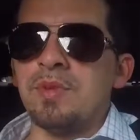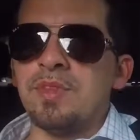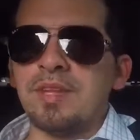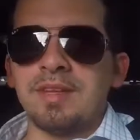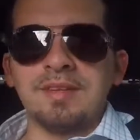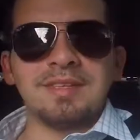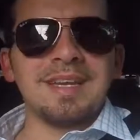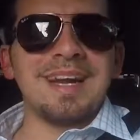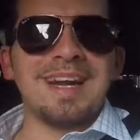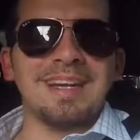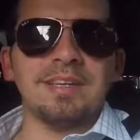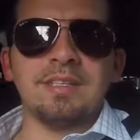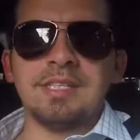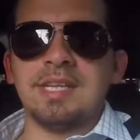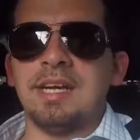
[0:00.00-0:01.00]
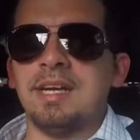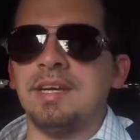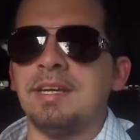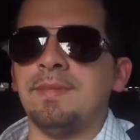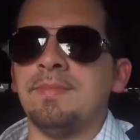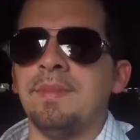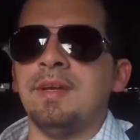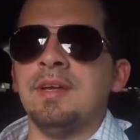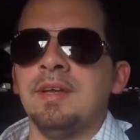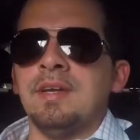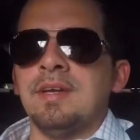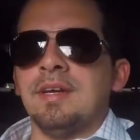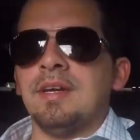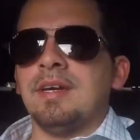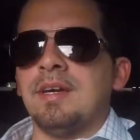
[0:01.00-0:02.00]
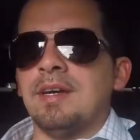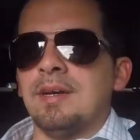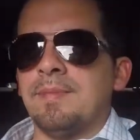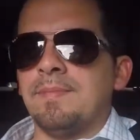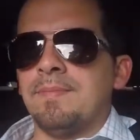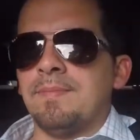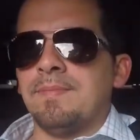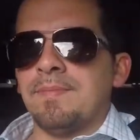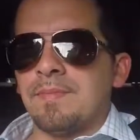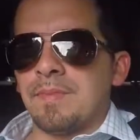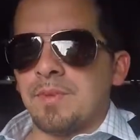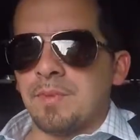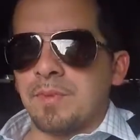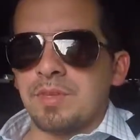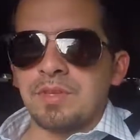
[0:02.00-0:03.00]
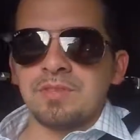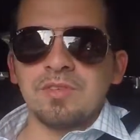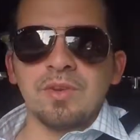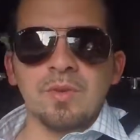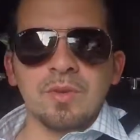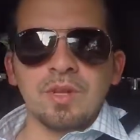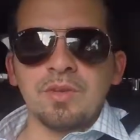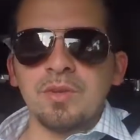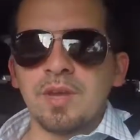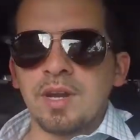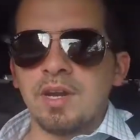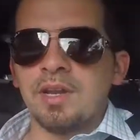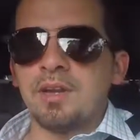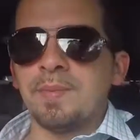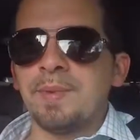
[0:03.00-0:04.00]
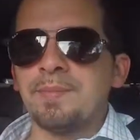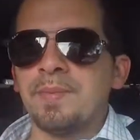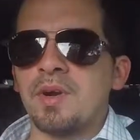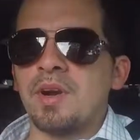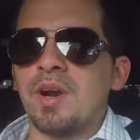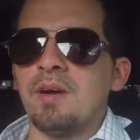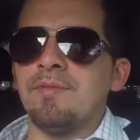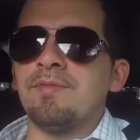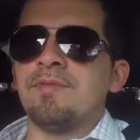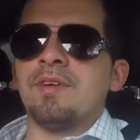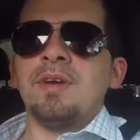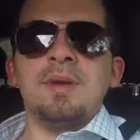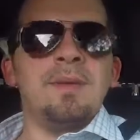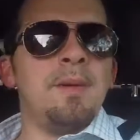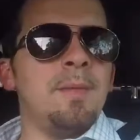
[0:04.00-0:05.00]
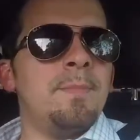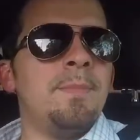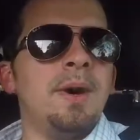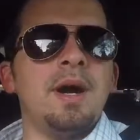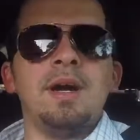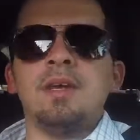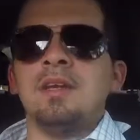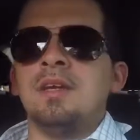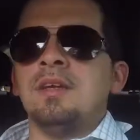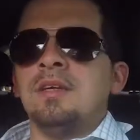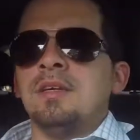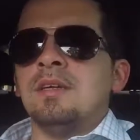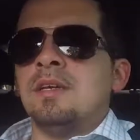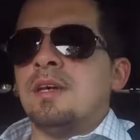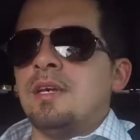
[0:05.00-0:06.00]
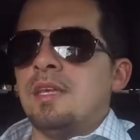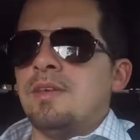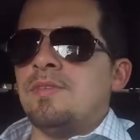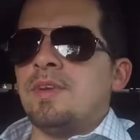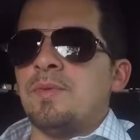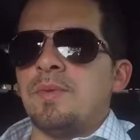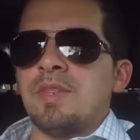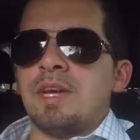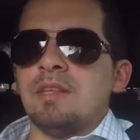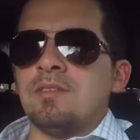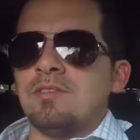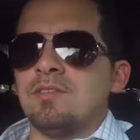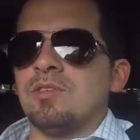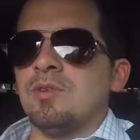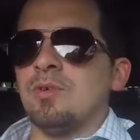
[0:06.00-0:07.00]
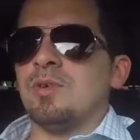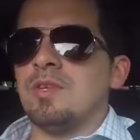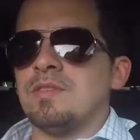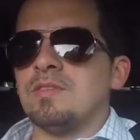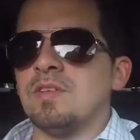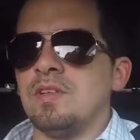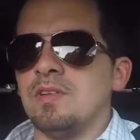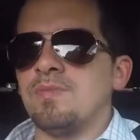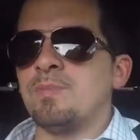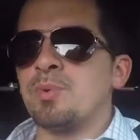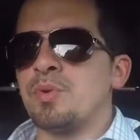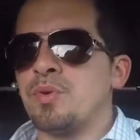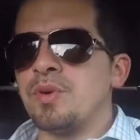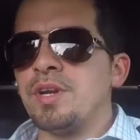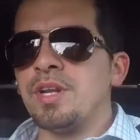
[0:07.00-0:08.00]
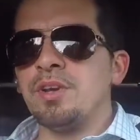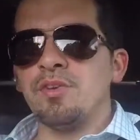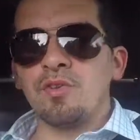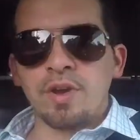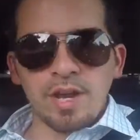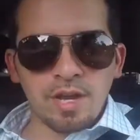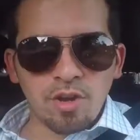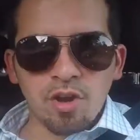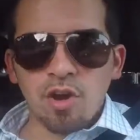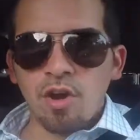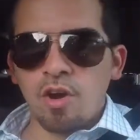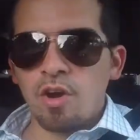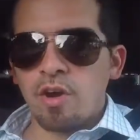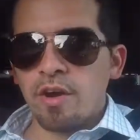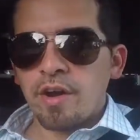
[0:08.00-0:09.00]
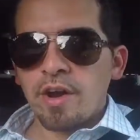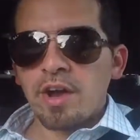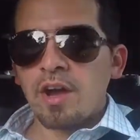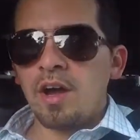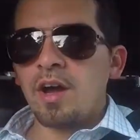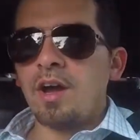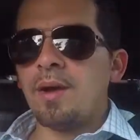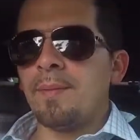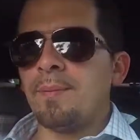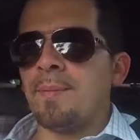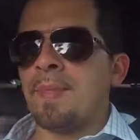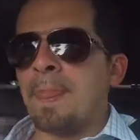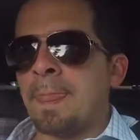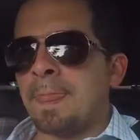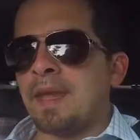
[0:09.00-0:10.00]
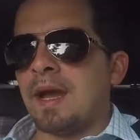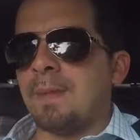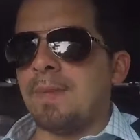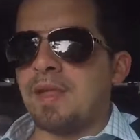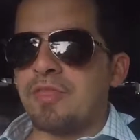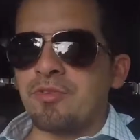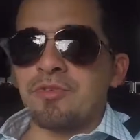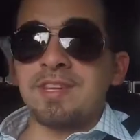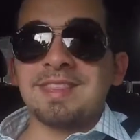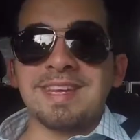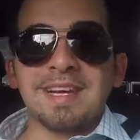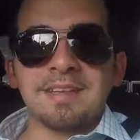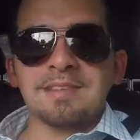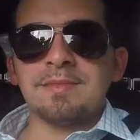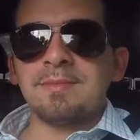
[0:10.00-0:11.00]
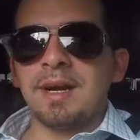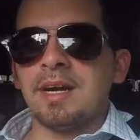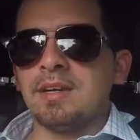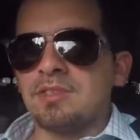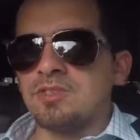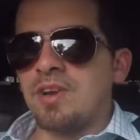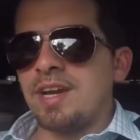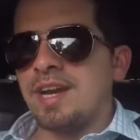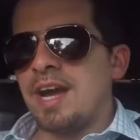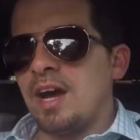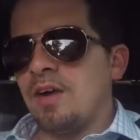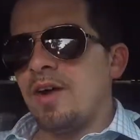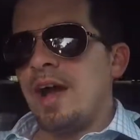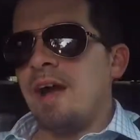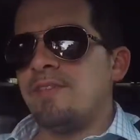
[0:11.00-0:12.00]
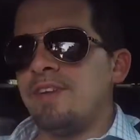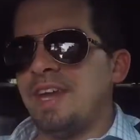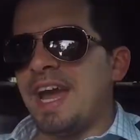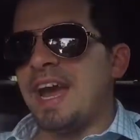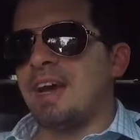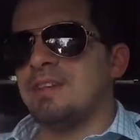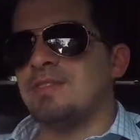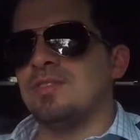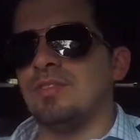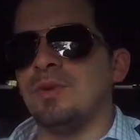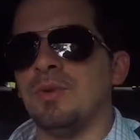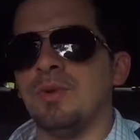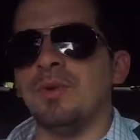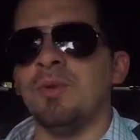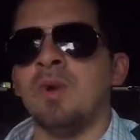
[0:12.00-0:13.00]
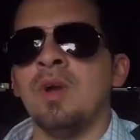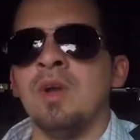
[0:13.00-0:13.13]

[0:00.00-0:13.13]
the entire time. With the tune, I do get a little bit more oomph, but even without the tune, it's still a pretty great car. I'm at 3,000 miles right now. Haven't had to